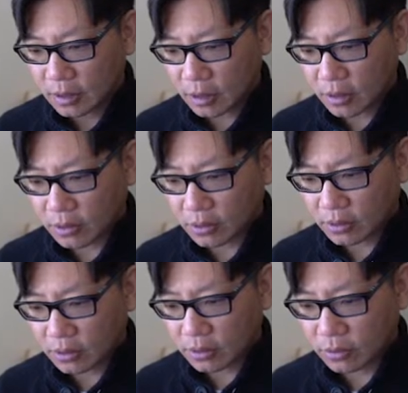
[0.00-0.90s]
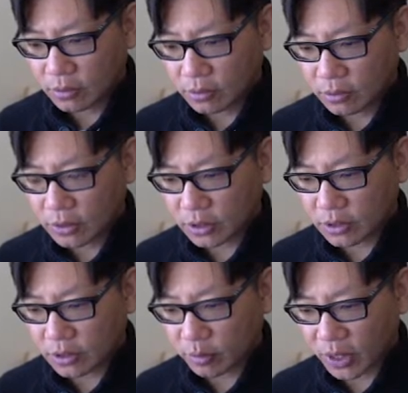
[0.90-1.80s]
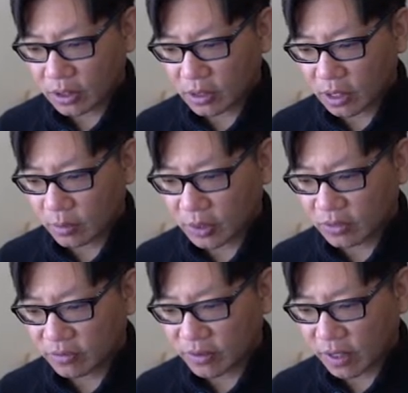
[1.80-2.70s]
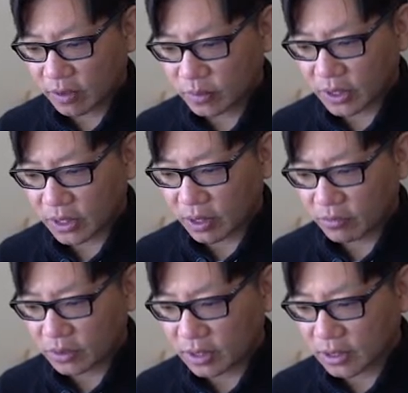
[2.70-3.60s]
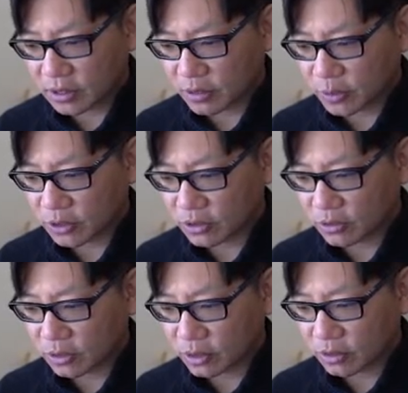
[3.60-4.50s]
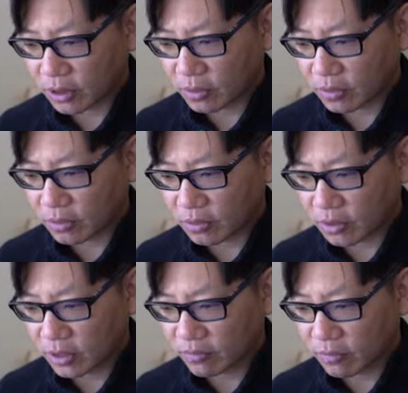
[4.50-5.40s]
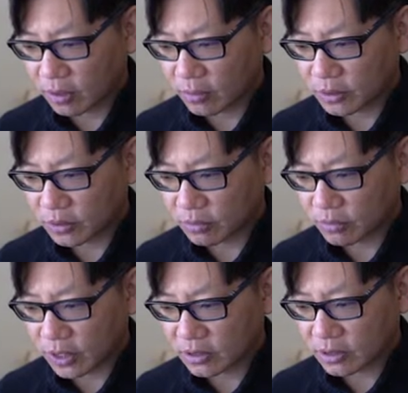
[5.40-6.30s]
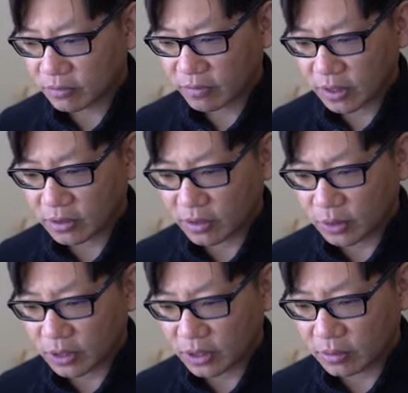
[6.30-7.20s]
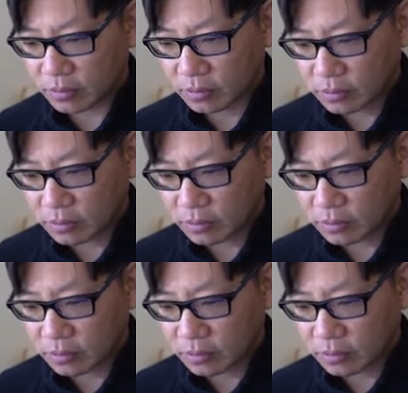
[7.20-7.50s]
Are you use this to make almond flour bread? I realize that some machines do not create enough warm to raise this flour. Need more heat.